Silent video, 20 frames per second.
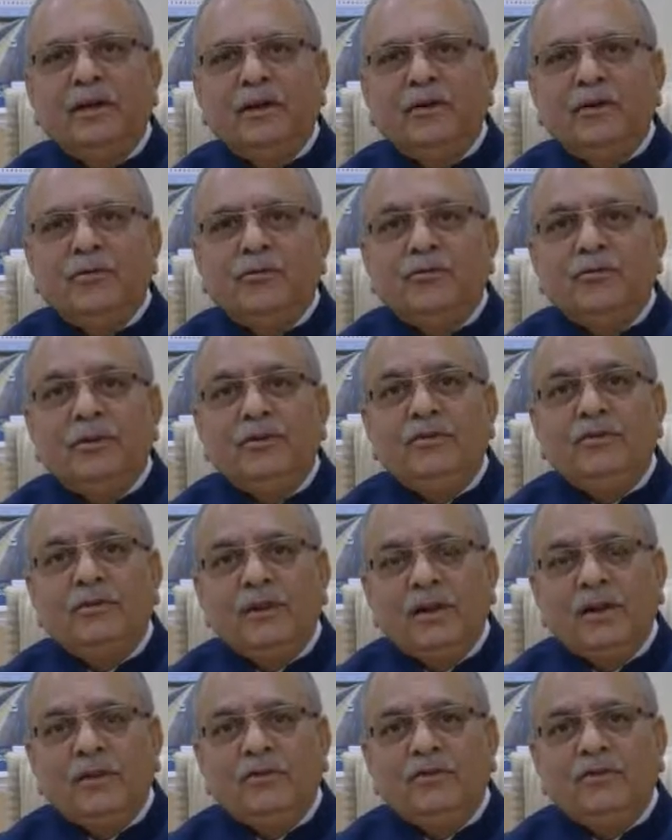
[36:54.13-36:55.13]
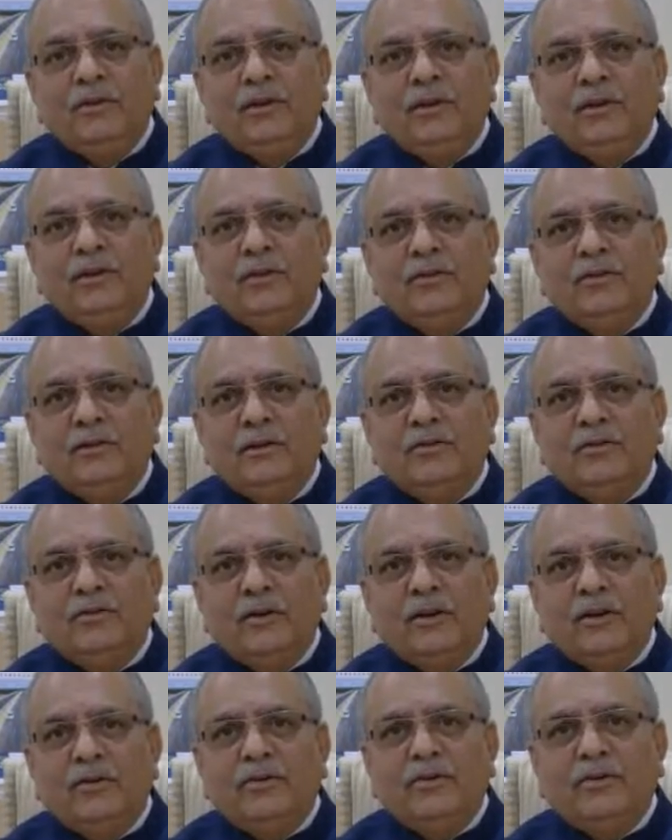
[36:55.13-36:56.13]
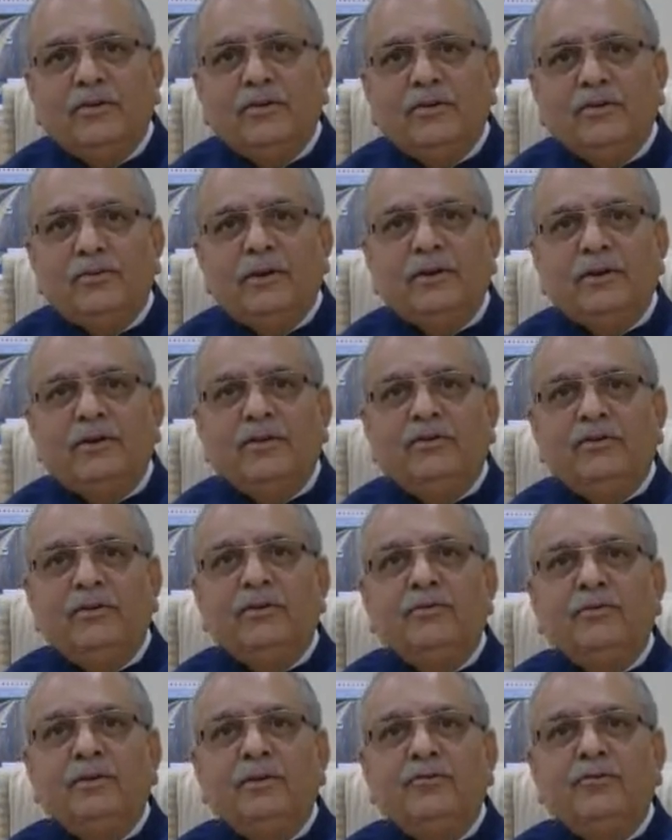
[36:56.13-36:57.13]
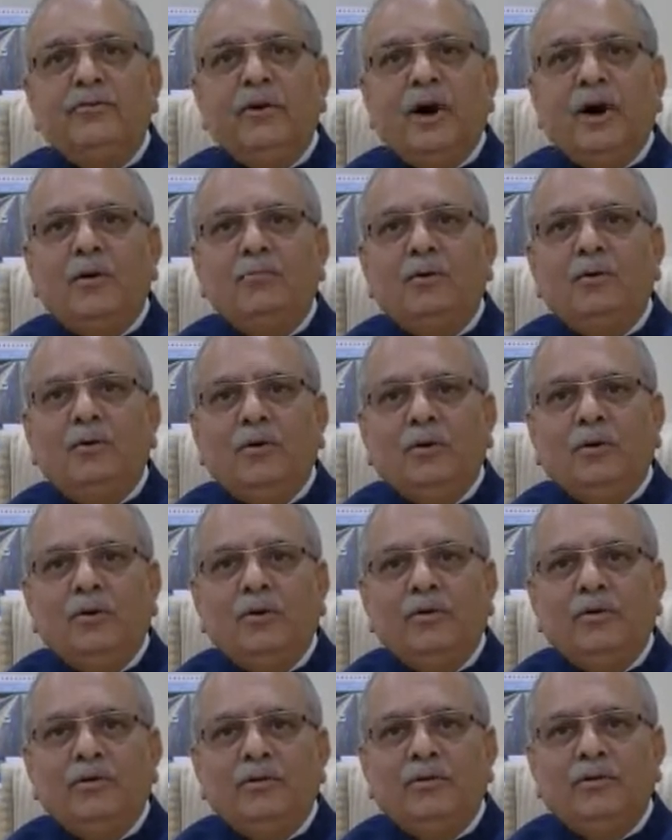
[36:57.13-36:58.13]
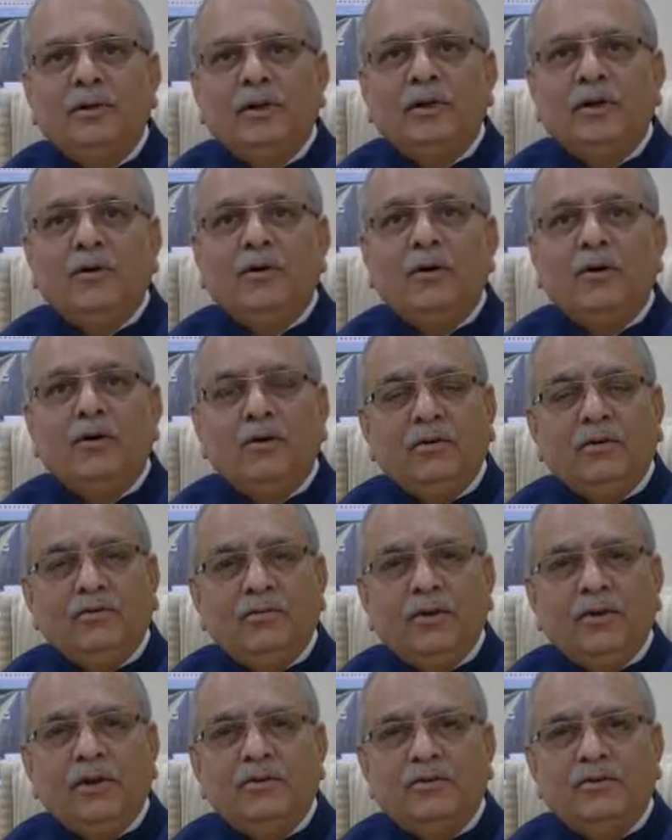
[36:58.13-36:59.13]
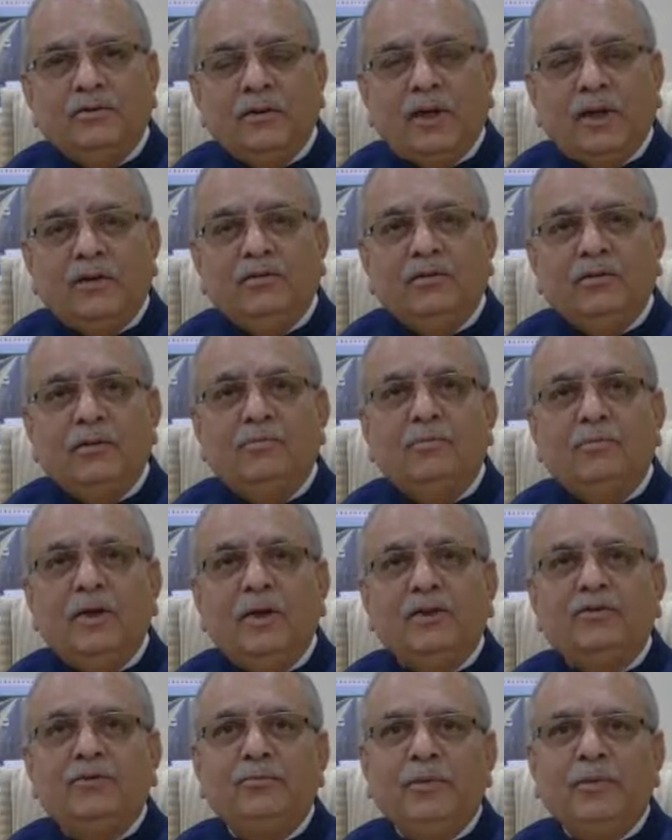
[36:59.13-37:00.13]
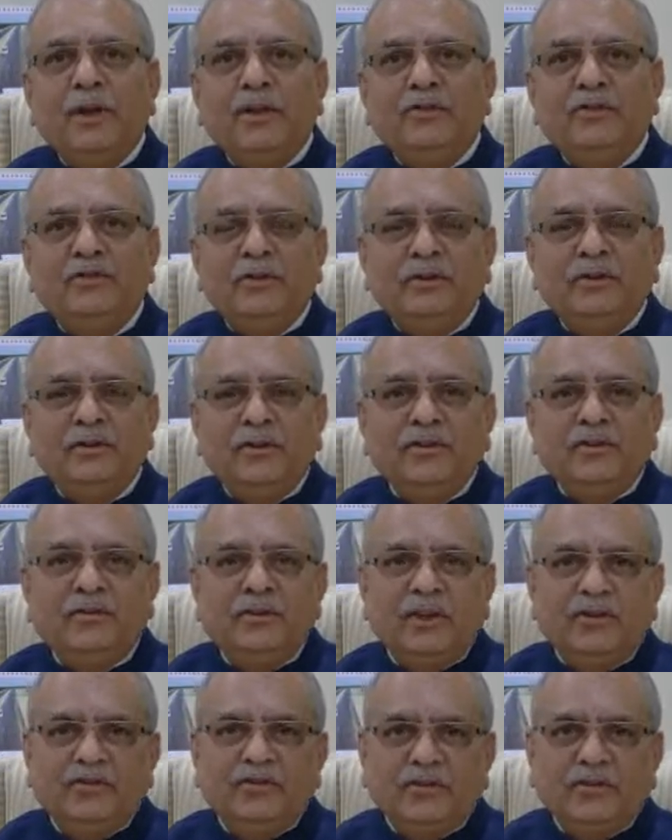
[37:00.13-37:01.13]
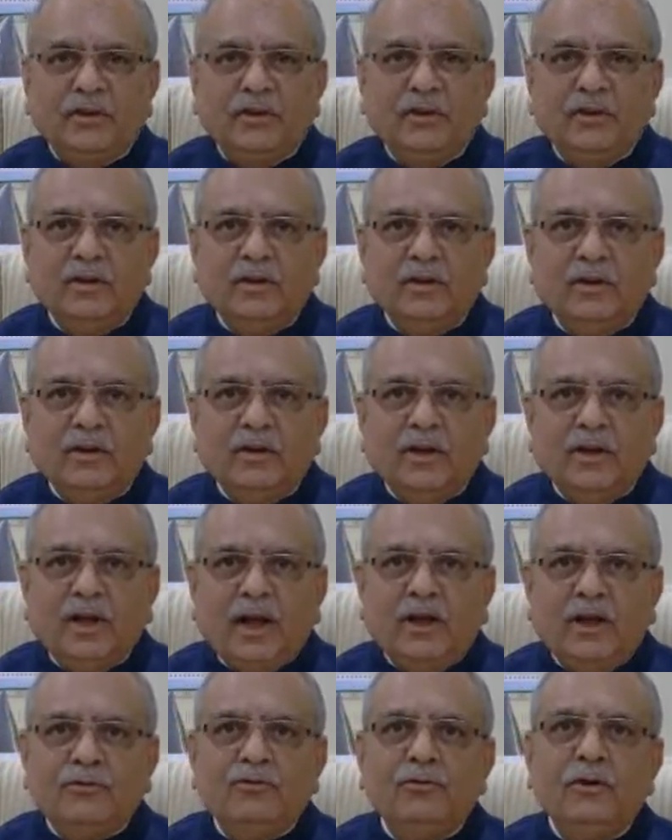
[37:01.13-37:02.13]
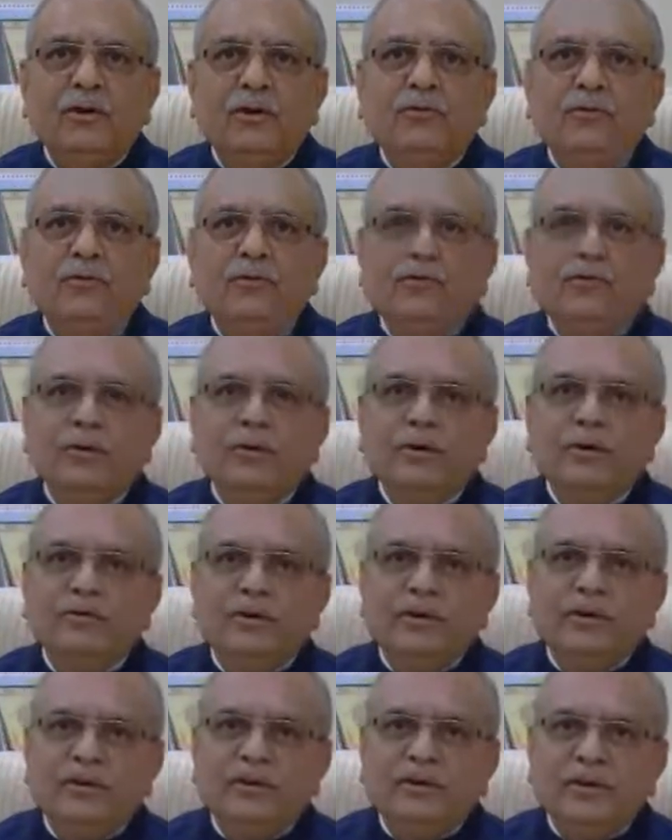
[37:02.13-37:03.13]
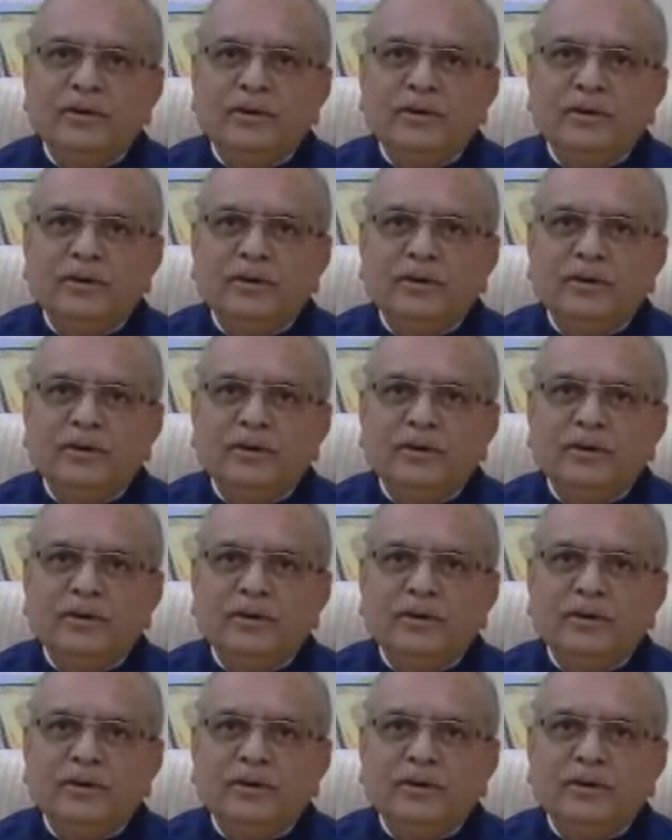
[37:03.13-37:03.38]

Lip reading: we still see this country to be deserving far more than all of us as the best brains in this nation actually want to give it in return.